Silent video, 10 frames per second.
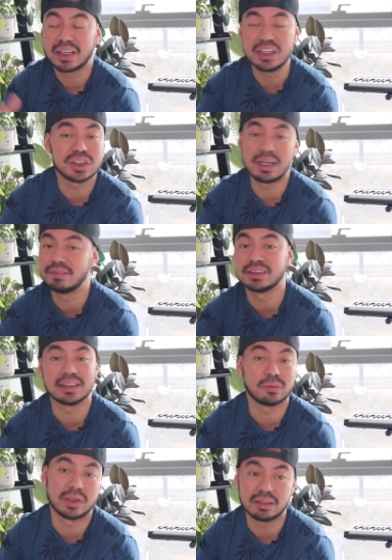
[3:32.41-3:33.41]
each and every
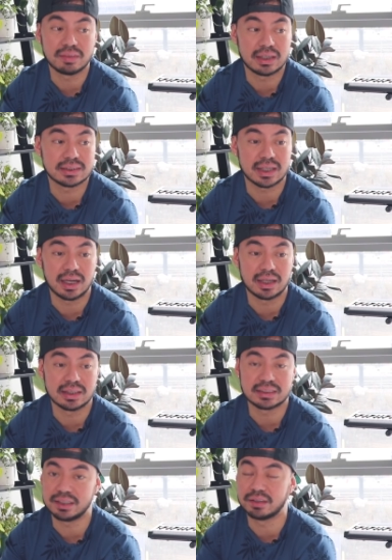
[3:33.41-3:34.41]
single one of us uh,
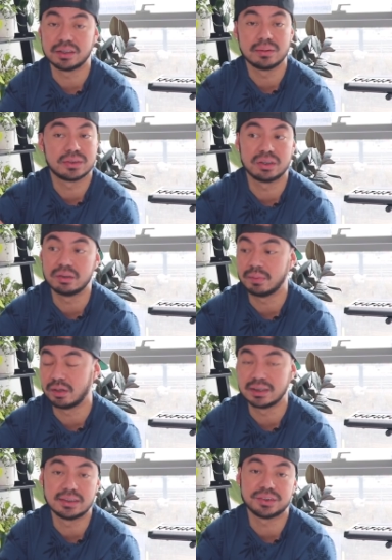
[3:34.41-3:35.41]
that's either on YouTube or
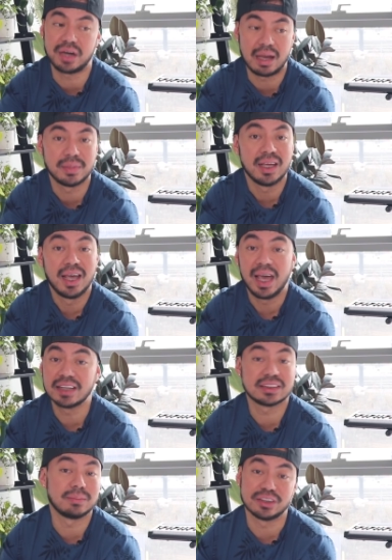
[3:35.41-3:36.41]
on Instagram
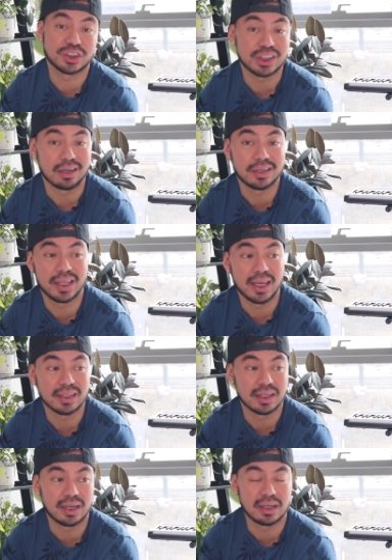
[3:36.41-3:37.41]
has something to share
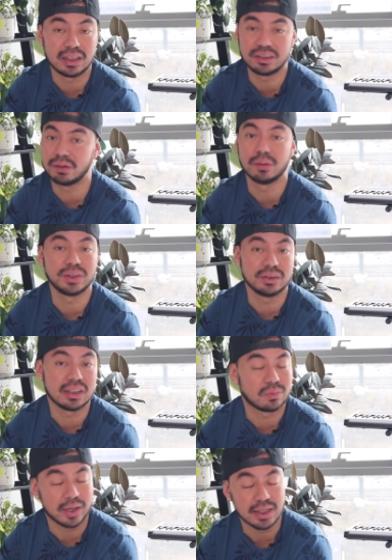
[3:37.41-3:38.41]
and uh, in their own
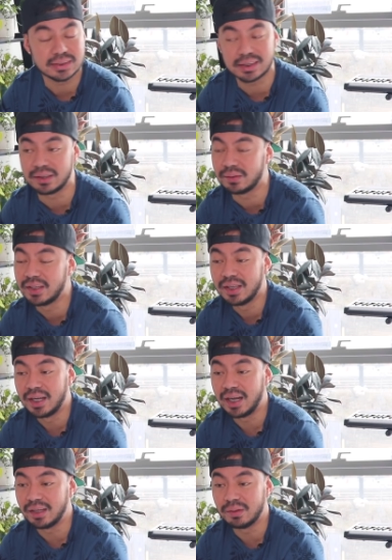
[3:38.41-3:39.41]
unique way. So
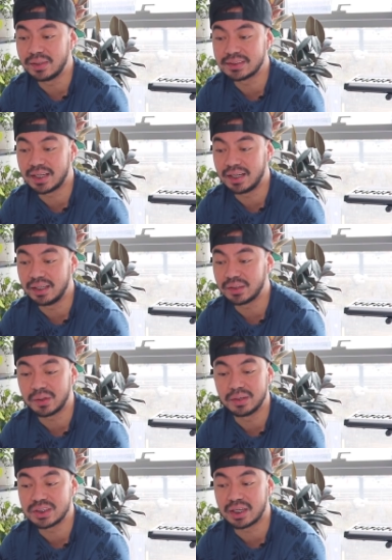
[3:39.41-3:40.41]
I always uh,
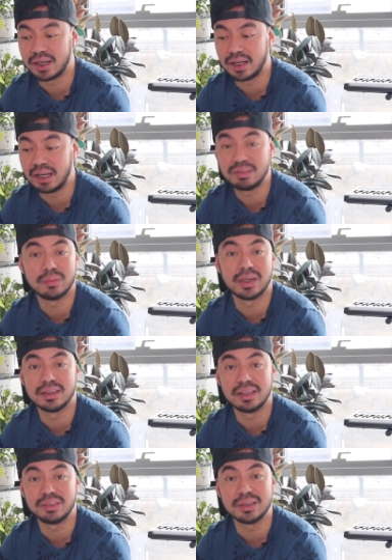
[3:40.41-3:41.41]
encourage uh,
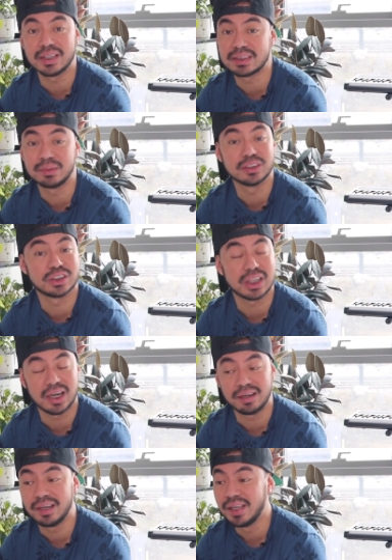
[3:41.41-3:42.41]
everyone if you got something to share